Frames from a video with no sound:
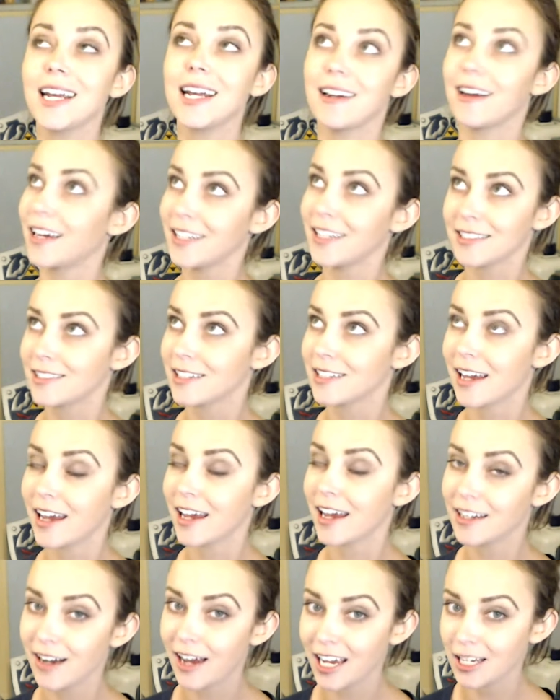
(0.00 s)
night
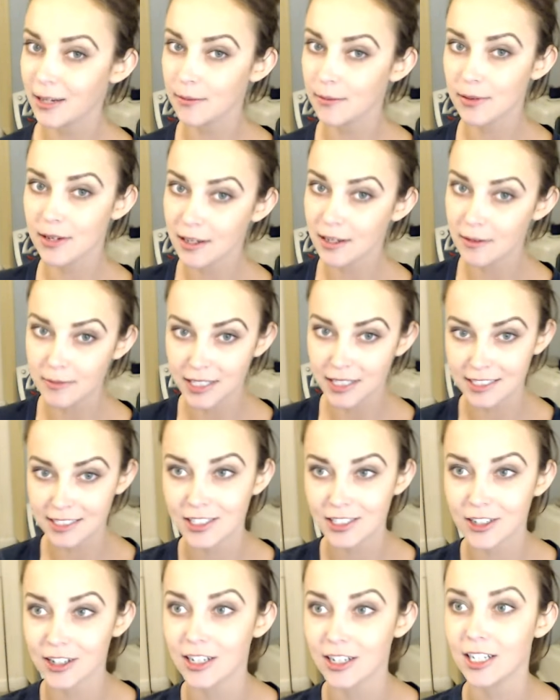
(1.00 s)
at 9 p.m.
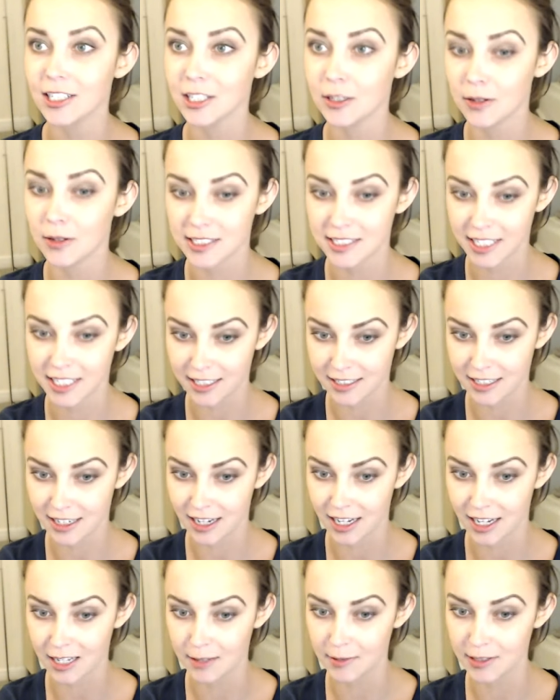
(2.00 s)
Eastern USA
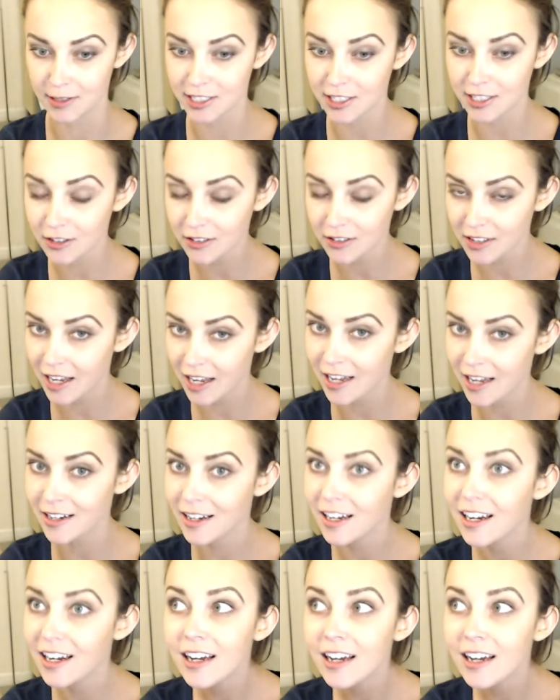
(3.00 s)
time. Until then,